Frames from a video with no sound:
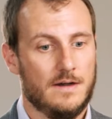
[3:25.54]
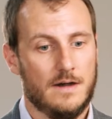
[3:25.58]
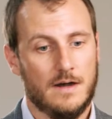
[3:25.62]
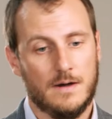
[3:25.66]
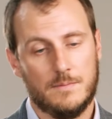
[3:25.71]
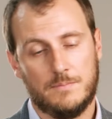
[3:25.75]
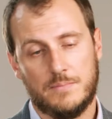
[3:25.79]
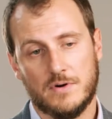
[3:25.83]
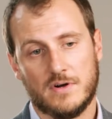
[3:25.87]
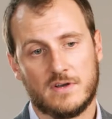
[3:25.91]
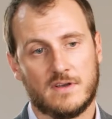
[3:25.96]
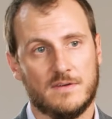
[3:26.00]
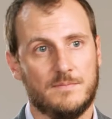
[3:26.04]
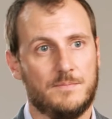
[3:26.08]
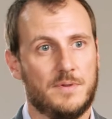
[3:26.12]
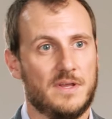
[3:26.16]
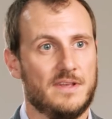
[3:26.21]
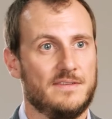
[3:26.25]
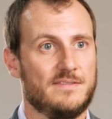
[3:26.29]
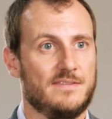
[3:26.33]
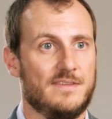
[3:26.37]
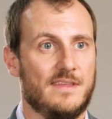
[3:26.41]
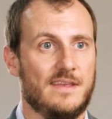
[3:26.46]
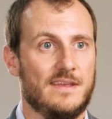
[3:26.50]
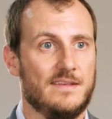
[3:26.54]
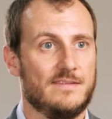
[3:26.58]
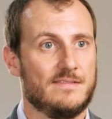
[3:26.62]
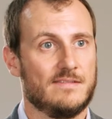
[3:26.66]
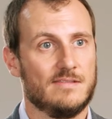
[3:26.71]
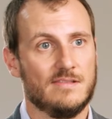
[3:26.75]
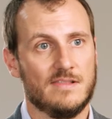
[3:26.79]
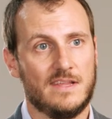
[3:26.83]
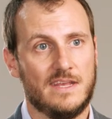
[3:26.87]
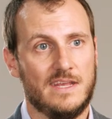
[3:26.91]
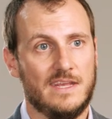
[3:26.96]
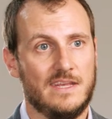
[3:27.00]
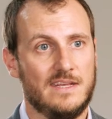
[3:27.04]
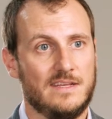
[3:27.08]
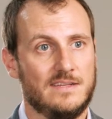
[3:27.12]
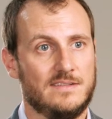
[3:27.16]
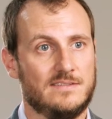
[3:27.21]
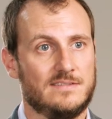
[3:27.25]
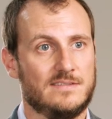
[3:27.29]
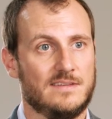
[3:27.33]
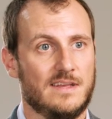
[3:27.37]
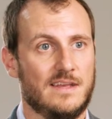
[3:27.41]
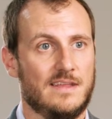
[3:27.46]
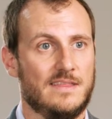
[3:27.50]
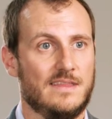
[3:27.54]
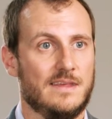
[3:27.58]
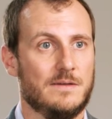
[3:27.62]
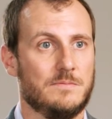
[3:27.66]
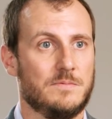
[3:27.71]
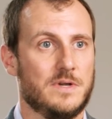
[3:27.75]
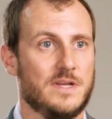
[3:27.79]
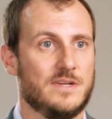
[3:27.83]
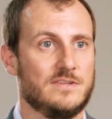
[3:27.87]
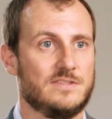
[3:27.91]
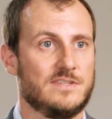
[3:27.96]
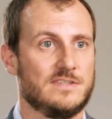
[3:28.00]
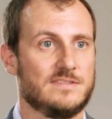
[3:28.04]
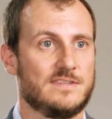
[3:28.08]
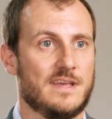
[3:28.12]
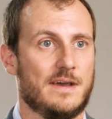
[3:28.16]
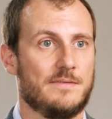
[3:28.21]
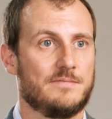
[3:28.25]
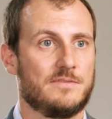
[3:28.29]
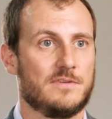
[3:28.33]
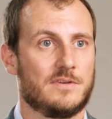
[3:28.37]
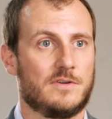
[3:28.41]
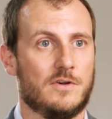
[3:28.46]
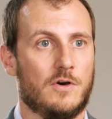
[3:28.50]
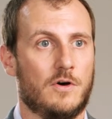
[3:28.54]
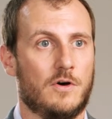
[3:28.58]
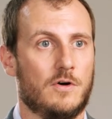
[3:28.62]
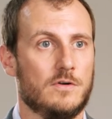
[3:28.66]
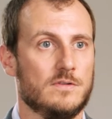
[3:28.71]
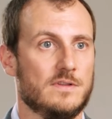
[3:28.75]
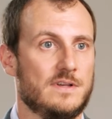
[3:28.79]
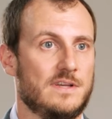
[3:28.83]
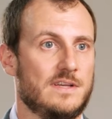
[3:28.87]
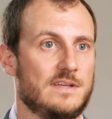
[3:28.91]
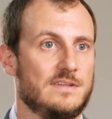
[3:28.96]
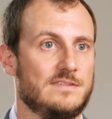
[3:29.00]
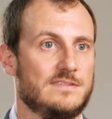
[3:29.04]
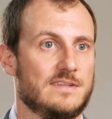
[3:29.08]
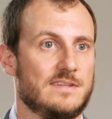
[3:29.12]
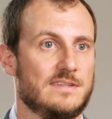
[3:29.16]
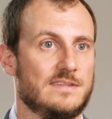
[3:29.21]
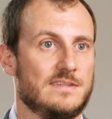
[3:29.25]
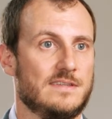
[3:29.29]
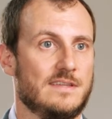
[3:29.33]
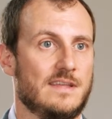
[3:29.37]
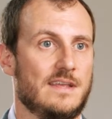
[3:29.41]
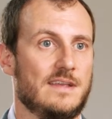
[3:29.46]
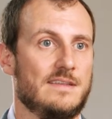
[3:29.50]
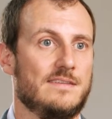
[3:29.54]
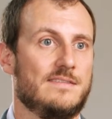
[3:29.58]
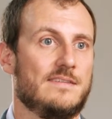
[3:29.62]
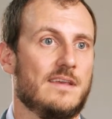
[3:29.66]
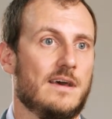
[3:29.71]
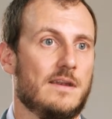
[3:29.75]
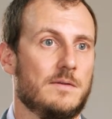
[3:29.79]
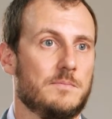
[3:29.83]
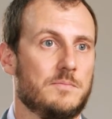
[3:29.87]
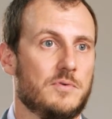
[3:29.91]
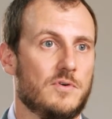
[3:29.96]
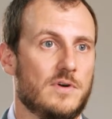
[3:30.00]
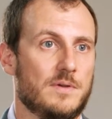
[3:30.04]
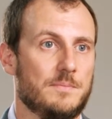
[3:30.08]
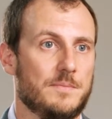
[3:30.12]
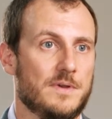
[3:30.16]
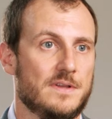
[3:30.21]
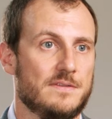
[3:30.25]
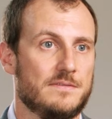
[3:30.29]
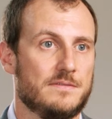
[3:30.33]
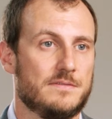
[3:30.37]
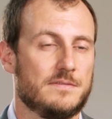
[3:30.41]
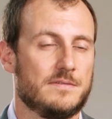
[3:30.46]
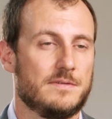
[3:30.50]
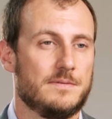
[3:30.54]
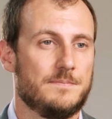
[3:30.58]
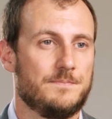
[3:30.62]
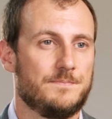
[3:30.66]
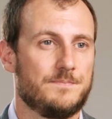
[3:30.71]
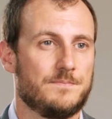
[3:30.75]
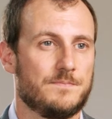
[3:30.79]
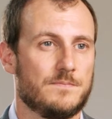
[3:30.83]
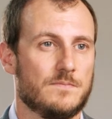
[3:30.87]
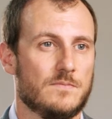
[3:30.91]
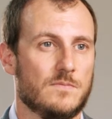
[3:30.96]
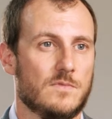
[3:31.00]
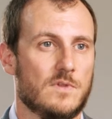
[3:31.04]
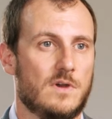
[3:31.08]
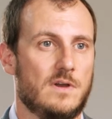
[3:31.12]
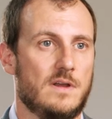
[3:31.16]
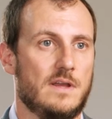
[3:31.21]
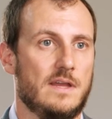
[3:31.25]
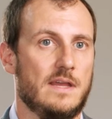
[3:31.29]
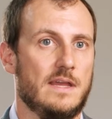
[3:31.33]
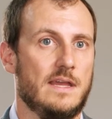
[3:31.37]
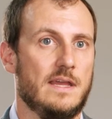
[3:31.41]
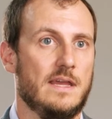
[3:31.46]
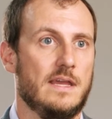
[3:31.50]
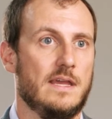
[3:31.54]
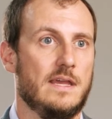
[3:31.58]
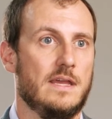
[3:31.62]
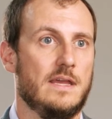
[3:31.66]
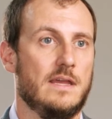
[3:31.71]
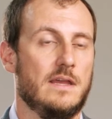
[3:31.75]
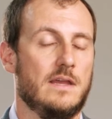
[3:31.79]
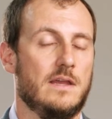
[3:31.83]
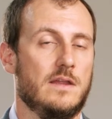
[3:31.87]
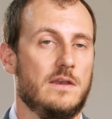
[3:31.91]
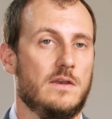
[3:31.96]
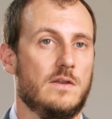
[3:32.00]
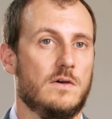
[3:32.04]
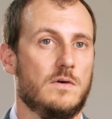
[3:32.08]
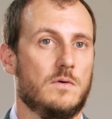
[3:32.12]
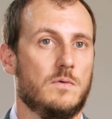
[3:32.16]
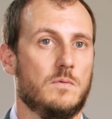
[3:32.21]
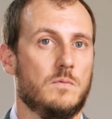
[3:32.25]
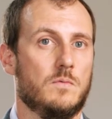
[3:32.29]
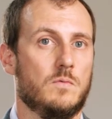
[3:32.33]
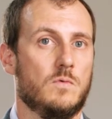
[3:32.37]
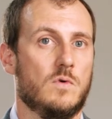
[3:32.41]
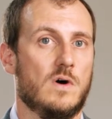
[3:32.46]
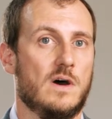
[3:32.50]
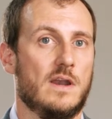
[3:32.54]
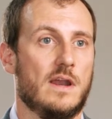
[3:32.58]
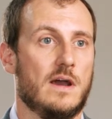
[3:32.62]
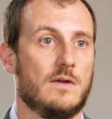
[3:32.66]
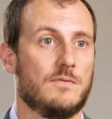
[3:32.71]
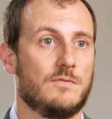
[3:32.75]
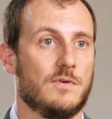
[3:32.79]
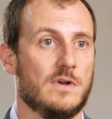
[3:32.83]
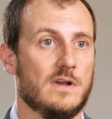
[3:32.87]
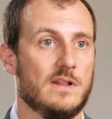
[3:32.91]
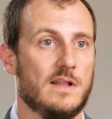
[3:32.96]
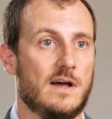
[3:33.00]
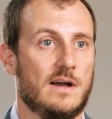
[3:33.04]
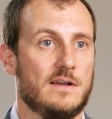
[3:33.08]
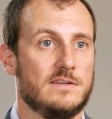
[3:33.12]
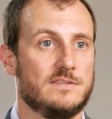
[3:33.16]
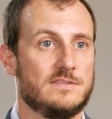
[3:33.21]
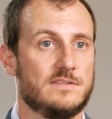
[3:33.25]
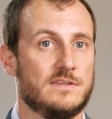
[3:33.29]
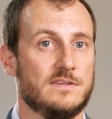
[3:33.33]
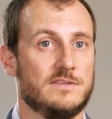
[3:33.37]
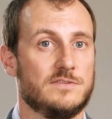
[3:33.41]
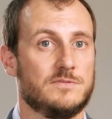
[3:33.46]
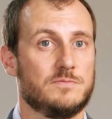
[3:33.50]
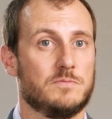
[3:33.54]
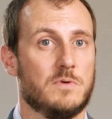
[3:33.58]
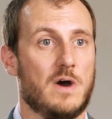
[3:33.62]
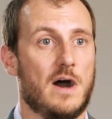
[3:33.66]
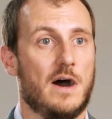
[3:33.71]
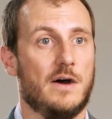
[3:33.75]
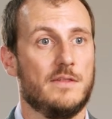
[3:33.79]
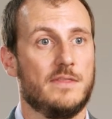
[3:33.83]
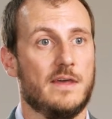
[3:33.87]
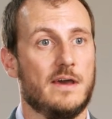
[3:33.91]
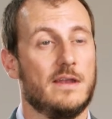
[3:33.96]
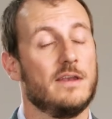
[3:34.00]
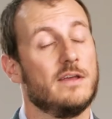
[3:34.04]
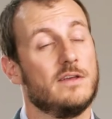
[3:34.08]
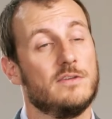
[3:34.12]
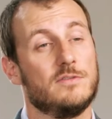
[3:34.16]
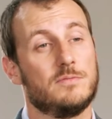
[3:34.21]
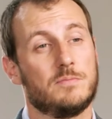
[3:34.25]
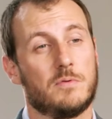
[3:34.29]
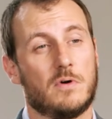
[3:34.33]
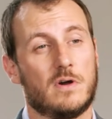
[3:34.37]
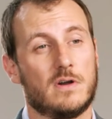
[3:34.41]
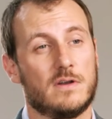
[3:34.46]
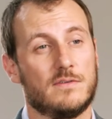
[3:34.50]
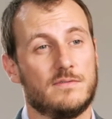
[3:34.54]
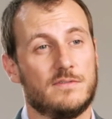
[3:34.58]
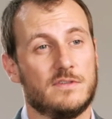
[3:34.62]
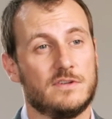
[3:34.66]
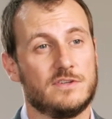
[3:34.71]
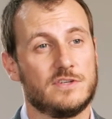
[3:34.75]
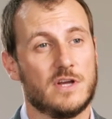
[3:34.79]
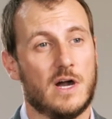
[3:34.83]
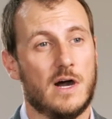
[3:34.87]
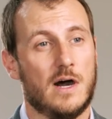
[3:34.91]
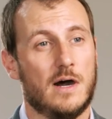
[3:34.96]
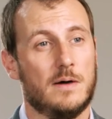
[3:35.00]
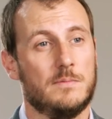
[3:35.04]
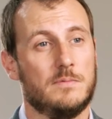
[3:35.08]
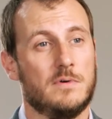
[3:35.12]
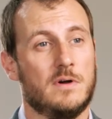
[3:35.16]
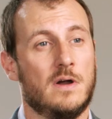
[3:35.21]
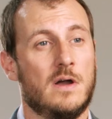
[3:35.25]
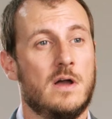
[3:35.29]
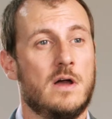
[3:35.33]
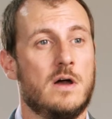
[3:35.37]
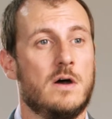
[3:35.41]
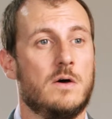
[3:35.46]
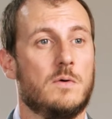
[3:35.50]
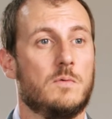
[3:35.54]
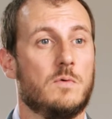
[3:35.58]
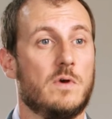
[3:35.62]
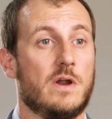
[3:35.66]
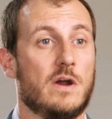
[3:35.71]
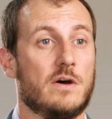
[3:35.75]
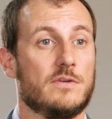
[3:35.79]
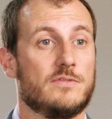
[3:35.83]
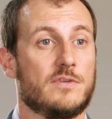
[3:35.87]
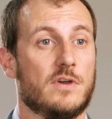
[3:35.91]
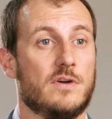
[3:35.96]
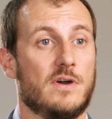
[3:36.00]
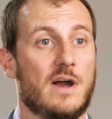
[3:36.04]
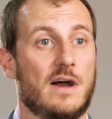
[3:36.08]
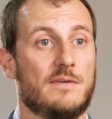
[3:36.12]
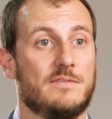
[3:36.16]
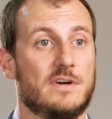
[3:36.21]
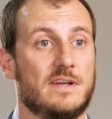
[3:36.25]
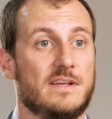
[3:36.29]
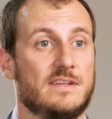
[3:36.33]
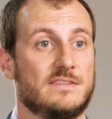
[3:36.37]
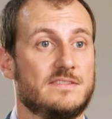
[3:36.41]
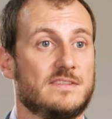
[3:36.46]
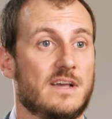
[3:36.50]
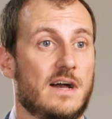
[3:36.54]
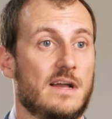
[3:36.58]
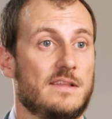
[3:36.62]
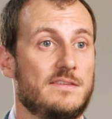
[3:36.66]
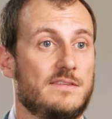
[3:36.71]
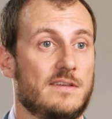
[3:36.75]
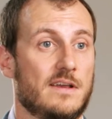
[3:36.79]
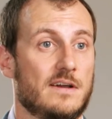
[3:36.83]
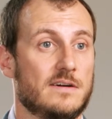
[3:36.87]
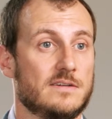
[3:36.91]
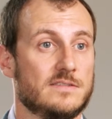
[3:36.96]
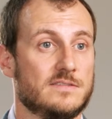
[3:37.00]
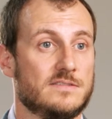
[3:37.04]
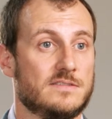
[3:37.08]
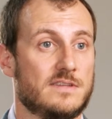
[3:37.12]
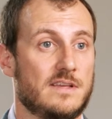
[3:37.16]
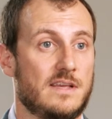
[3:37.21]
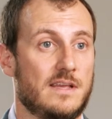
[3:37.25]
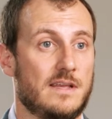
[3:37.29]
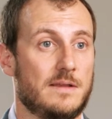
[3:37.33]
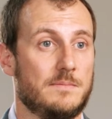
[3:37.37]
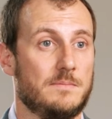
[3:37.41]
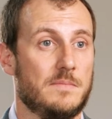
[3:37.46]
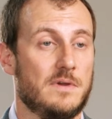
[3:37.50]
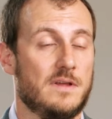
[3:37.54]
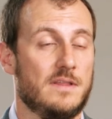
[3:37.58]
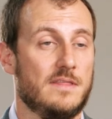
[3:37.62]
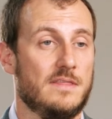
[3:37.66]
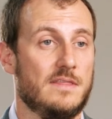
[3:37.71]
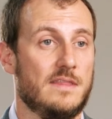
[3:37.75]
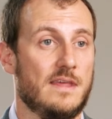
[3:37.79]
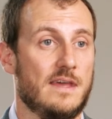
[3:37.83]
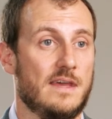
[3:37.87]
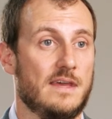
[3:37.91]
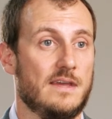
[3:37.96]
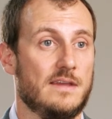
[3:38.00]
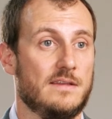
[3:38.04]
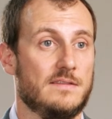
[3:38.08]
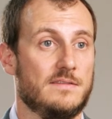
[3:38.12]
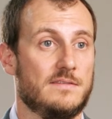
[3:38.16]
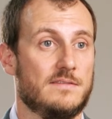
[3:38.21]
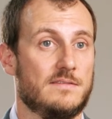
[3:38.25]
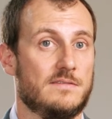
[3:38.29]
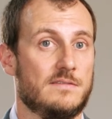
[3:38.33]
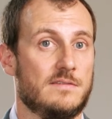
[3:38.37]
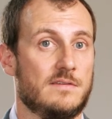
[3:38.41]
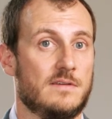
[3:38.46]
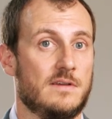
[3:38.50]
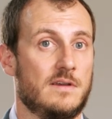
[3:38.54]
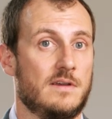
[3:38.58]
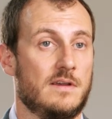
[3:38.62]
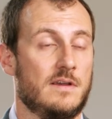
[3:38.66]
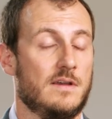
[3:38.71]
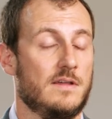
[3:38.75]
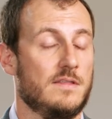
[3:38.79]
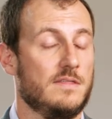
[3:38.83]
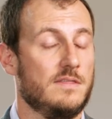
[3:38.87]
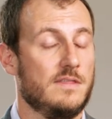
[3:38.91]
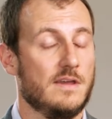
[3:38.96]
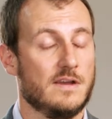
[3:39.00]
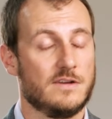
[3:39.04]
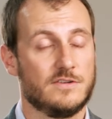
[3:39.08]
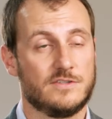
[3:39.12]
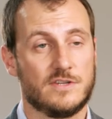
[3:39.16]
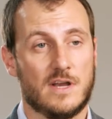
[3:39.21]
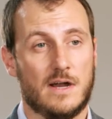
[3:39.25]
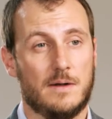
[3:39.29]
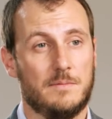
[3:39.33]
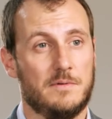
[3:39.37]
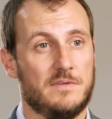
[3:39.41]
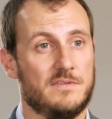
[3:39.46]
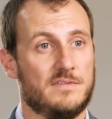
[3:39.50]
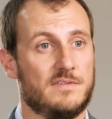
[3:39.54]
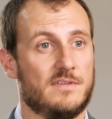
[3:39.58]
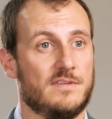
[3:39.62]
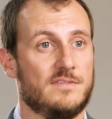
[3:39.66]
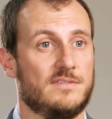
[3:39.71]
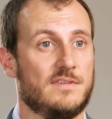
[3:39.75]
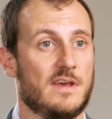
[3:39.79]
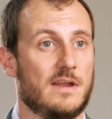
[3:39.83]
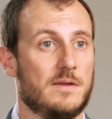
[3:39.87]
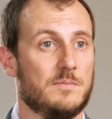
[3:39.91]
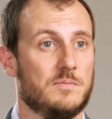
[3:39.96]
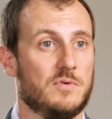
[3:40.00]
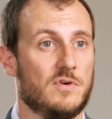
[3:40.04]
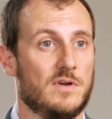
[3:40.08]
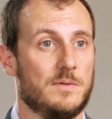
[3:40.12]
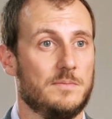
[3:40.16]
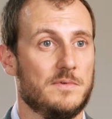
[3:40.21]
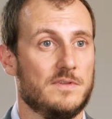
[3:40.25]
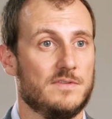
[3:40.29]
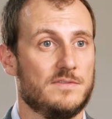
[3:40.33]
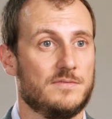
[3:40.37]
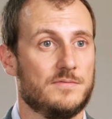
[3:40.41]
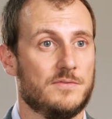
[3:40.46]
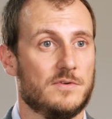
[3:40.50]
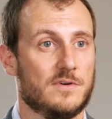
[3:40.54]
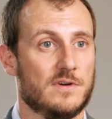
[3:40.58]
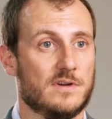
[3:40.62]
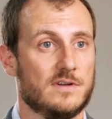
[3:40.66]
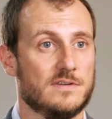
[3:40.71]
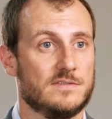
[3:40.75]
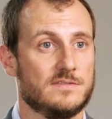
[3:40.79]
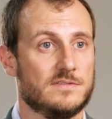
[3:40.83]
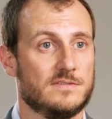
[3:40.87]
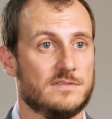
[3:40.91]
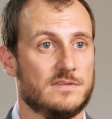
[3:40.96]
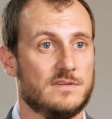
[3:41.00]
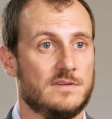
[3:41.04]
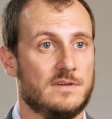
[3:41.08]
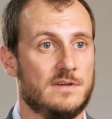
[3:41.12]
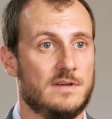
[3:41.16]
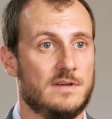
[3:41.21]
a book of business, leads, and then we would just have to call leads and set appointments. And what I realized is, while that is part of the job, we also have an inside sales team that their job is to set appointments for us.